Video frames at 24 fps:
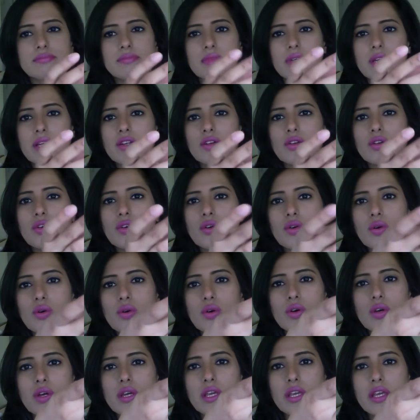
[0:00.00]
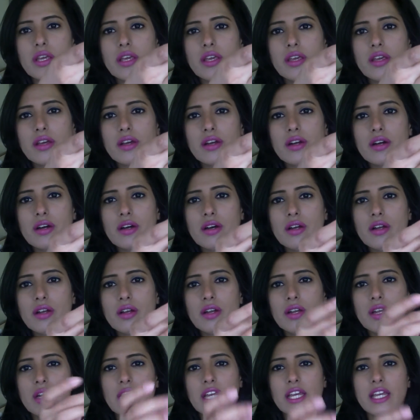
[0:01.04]
I don't know, here,
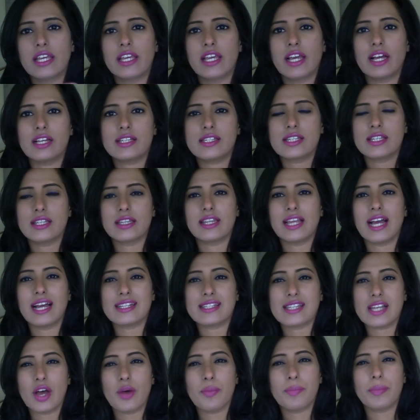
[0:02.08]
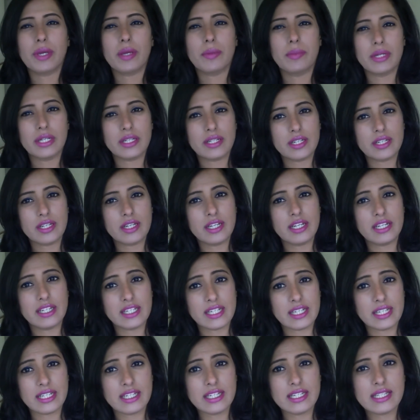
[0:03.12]
yeah, see, that's how pigmented it
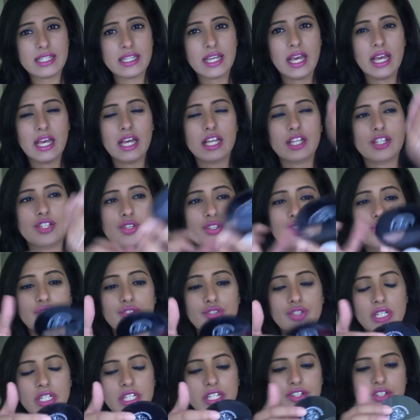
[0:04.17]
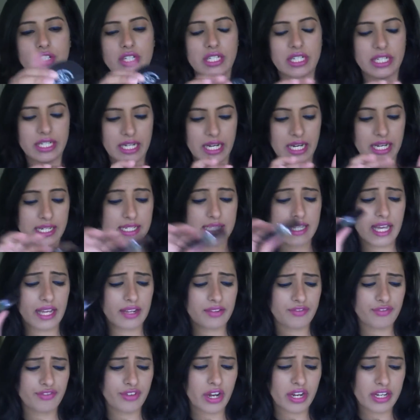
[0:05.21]
is. So it's really nice
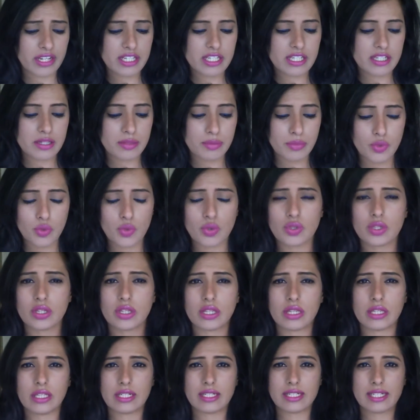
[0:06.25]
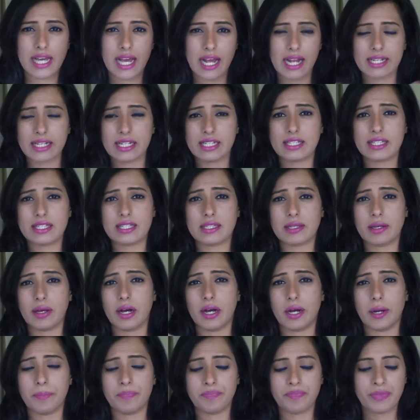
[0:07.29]
and very smooth. The talc,
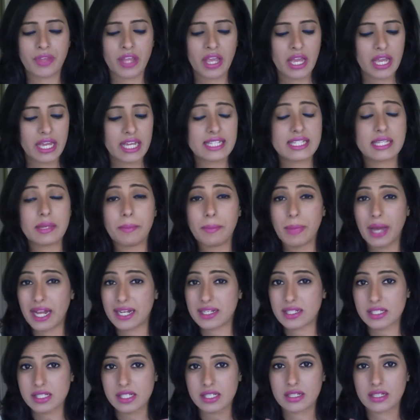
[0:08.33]
it's a matte